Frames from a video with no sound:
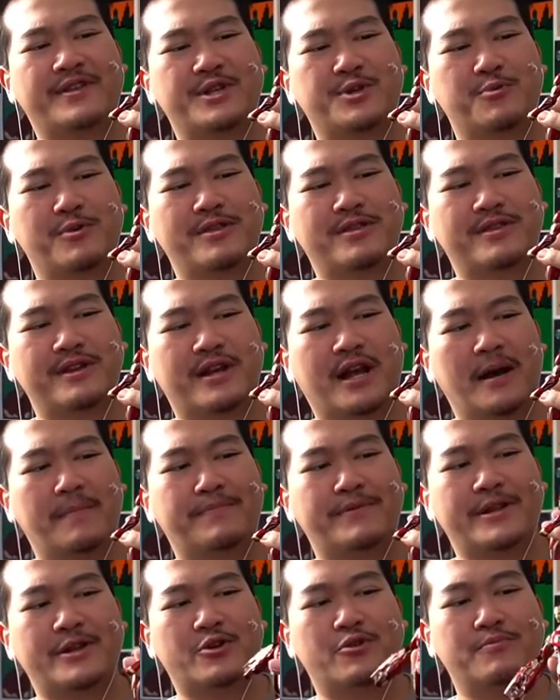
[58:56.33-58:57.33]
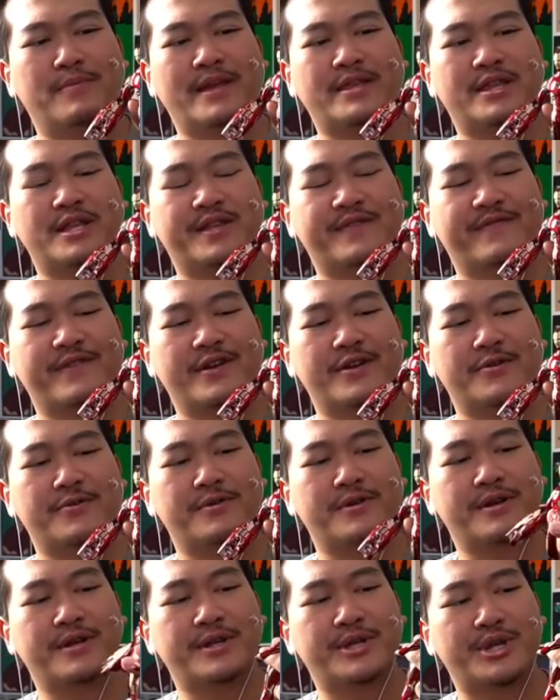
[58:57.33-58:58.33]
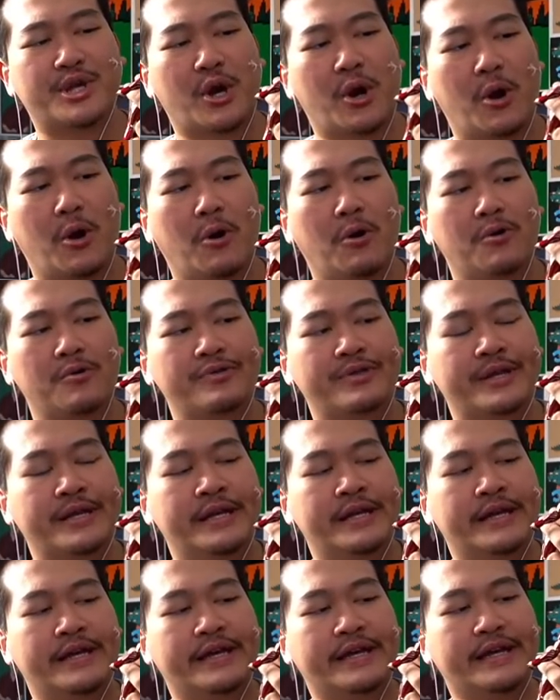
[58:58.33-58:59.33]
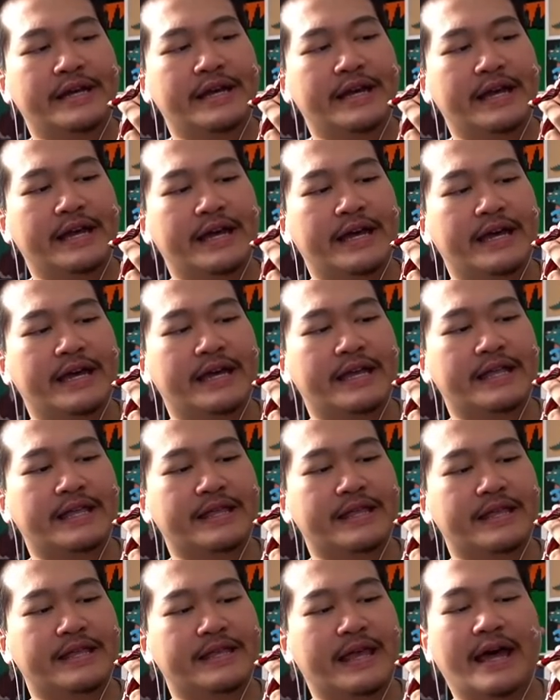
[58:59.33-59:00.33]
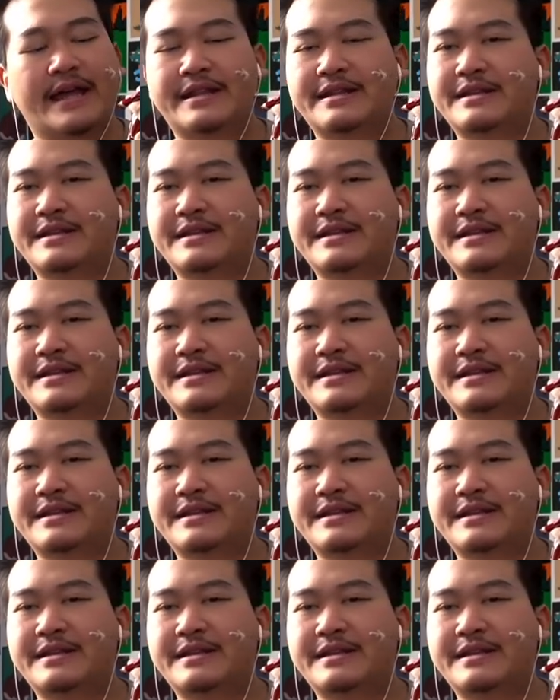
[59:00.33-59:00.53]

is what the company who made this figure is called. And that